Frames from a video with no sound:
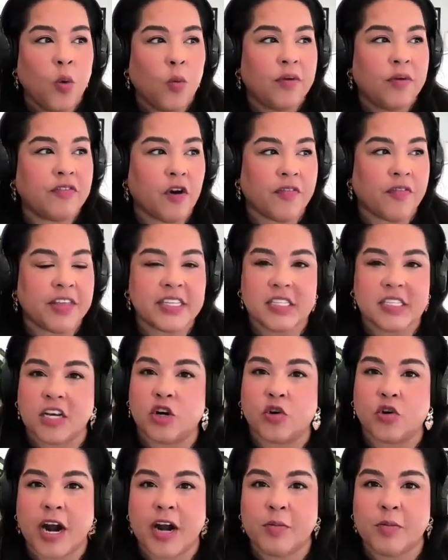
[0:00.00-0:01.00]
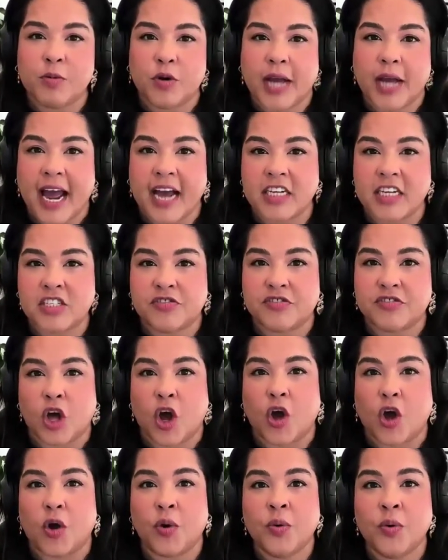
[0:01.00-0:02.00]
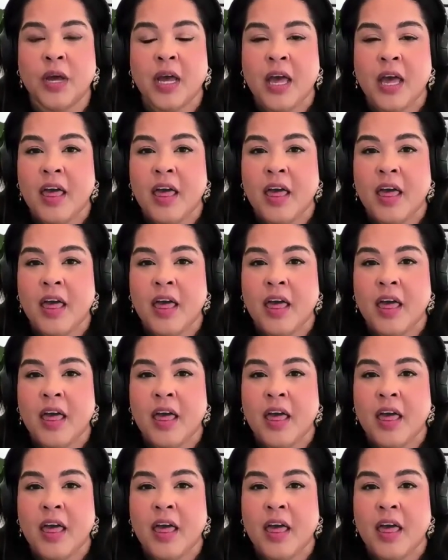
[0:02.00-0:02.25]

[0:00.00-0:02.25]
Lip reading: we've got this incredible cash flow,